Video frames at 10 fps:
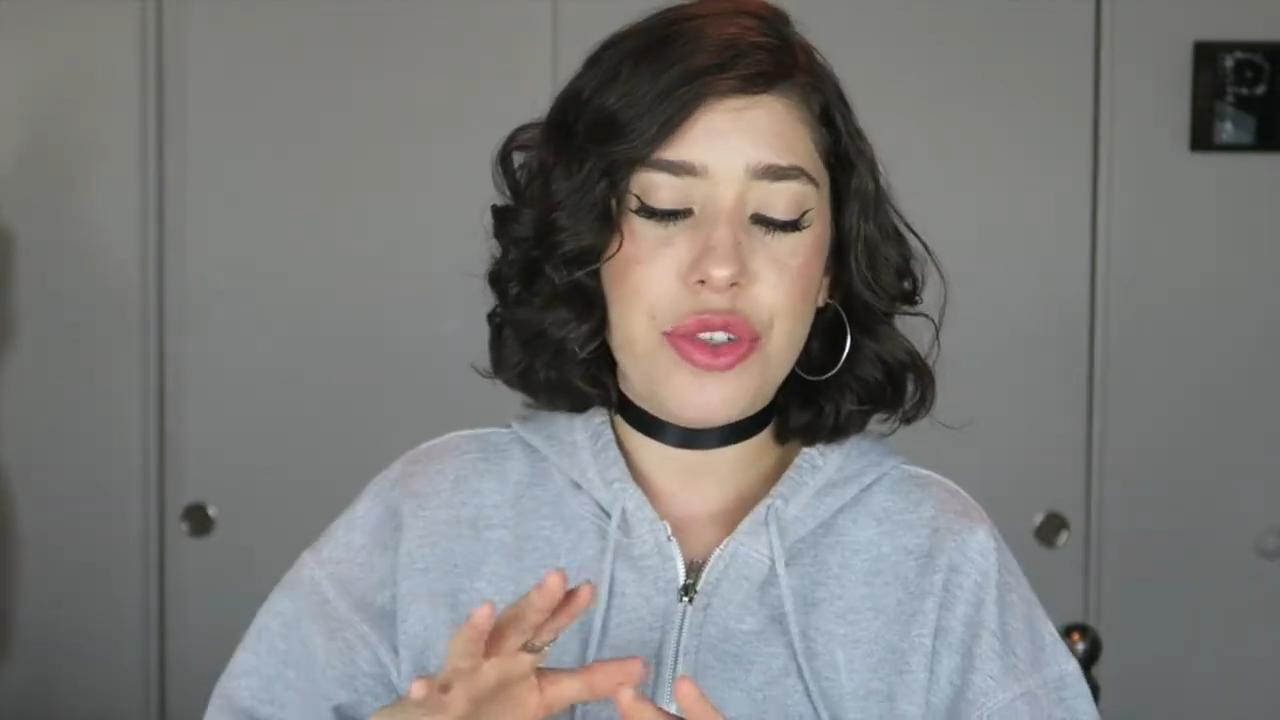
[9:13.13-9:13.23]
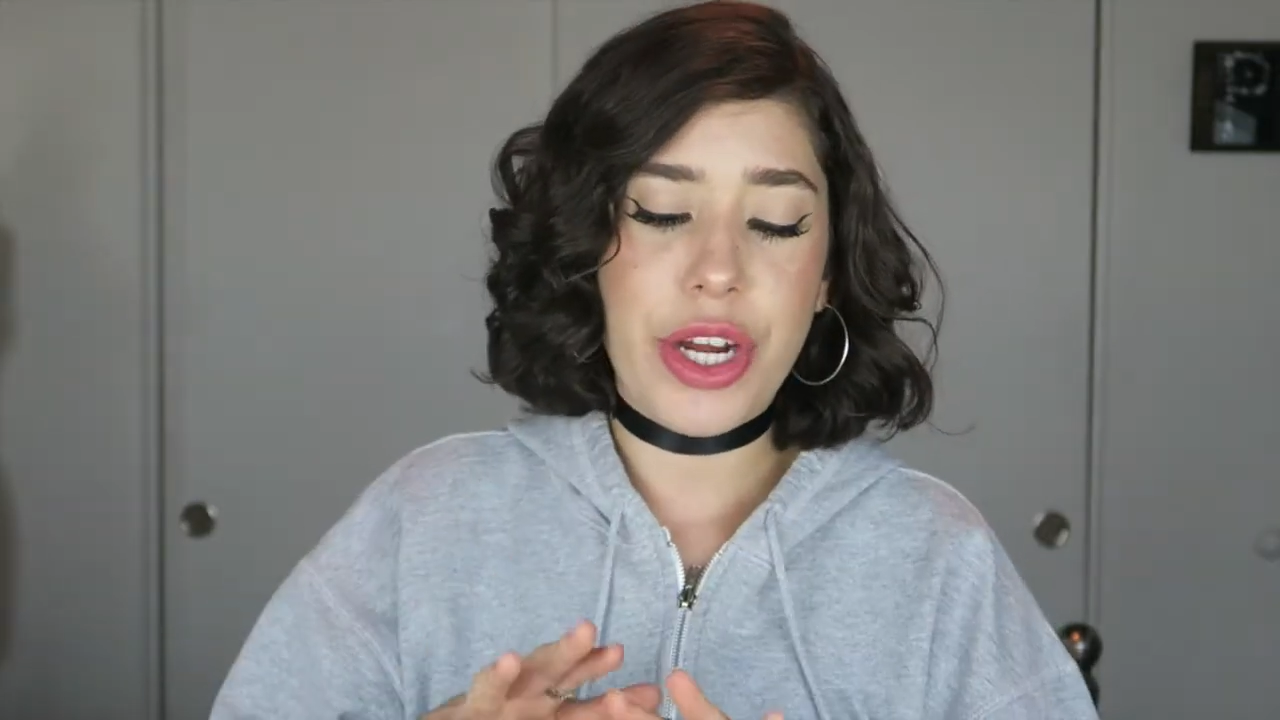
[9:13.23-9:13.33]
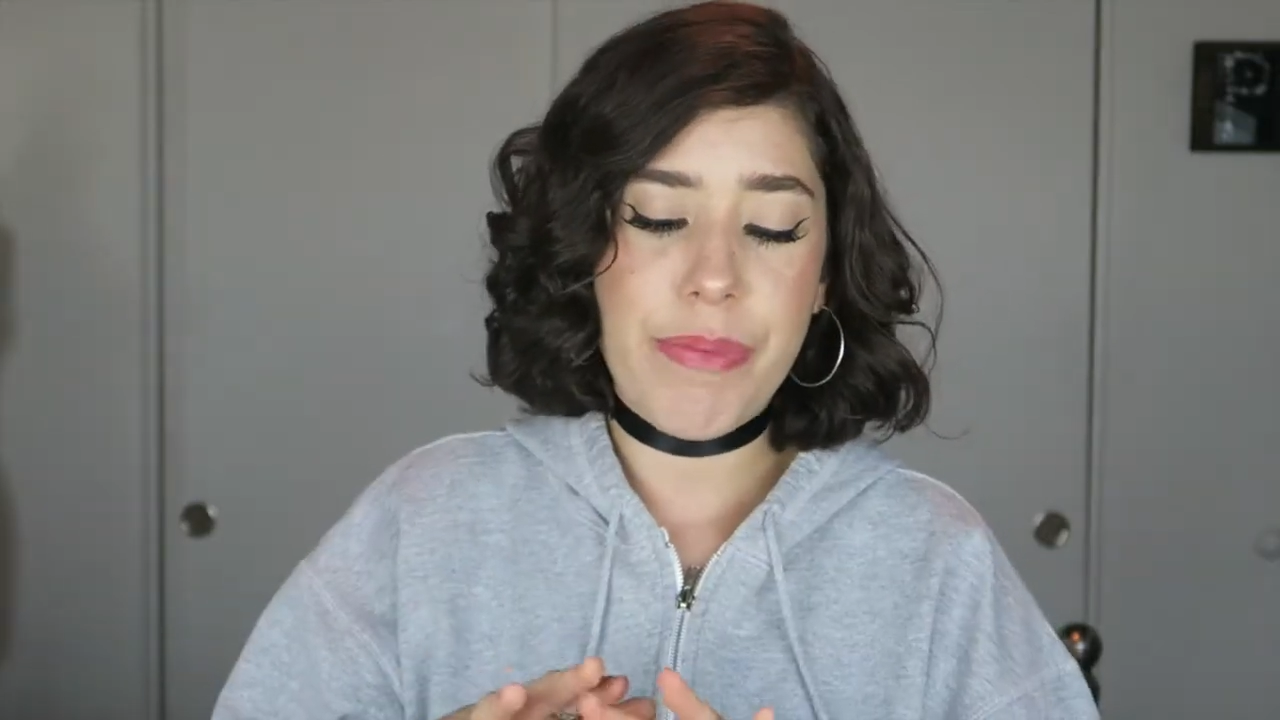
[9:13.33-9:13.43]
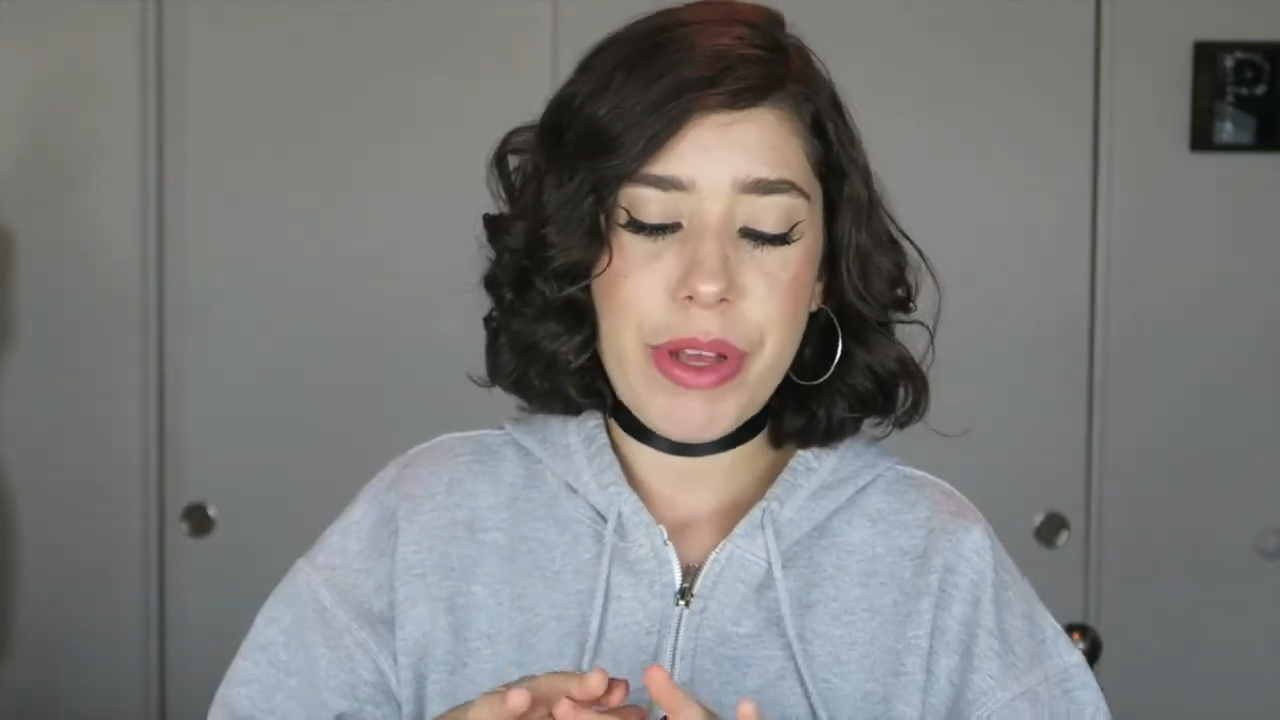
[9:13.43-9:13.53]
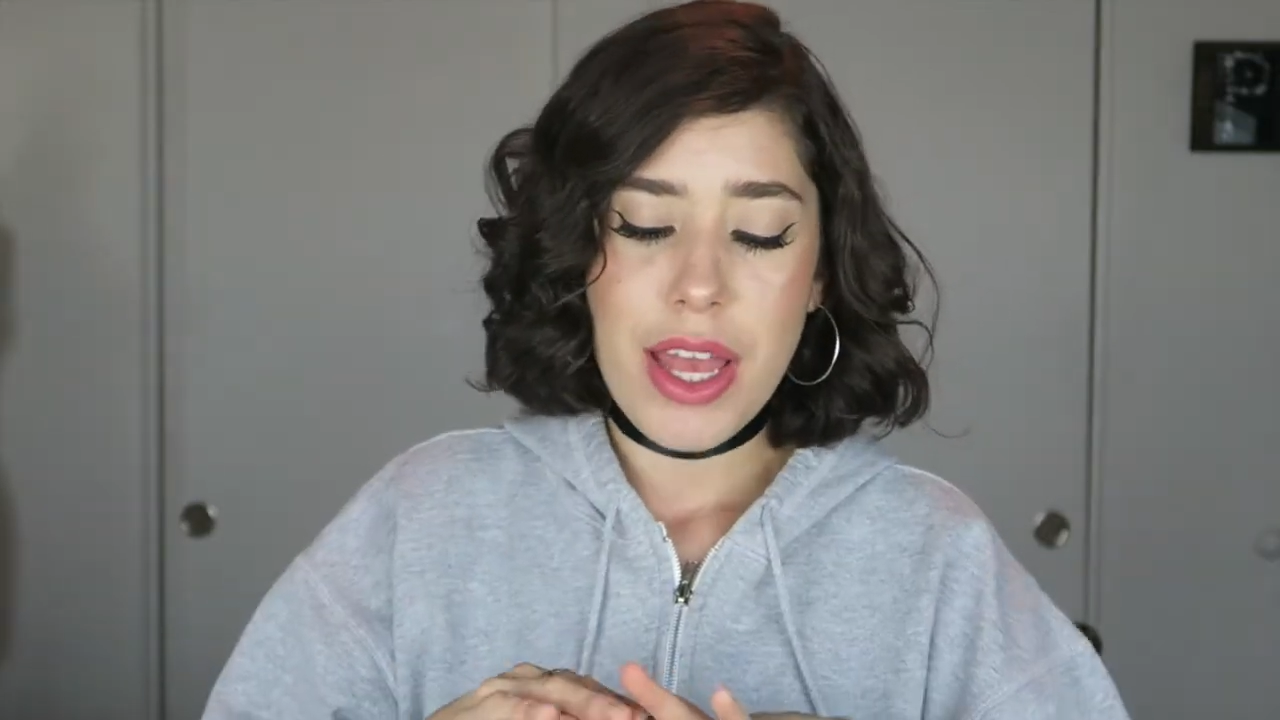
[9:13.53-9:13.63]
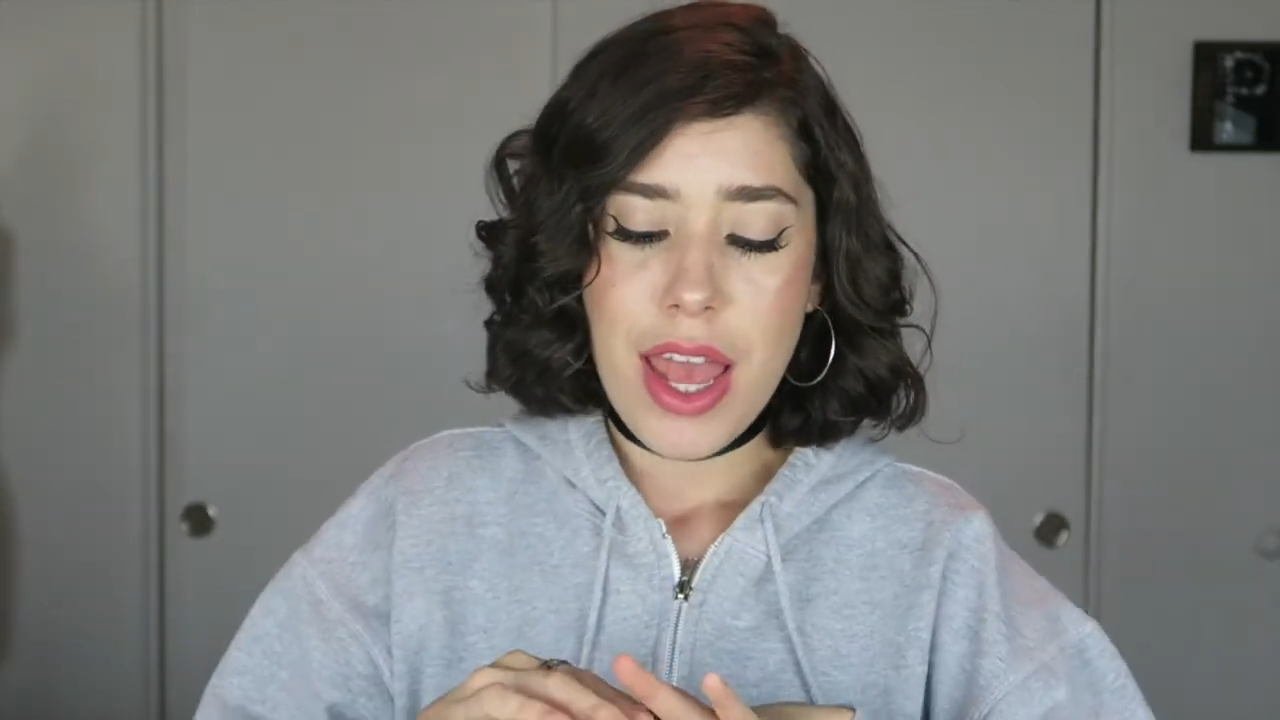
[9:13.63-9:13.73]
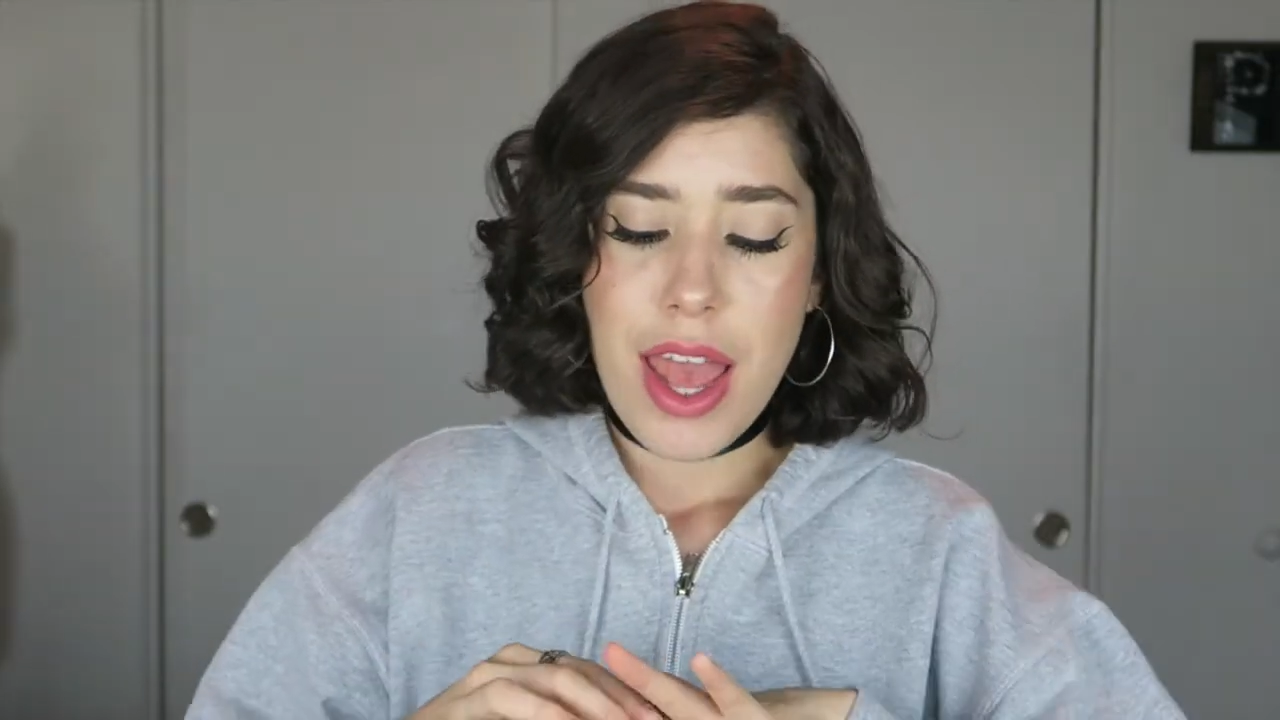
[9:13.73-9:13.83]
trip,